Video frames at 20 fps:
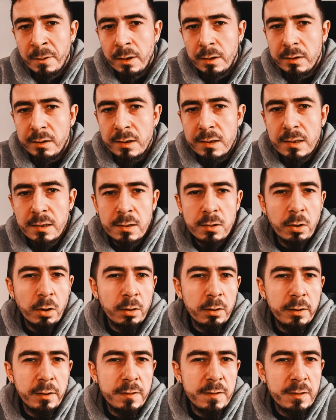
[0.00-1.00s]
this is
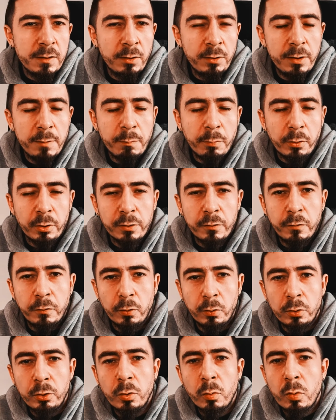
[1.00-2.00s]
not necessarily
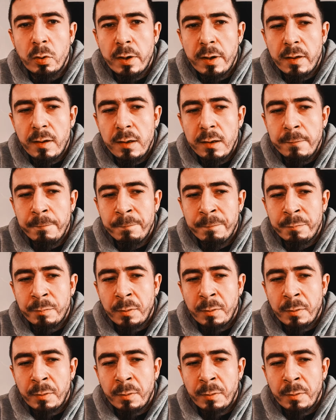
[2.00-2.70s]
portfolio worthy.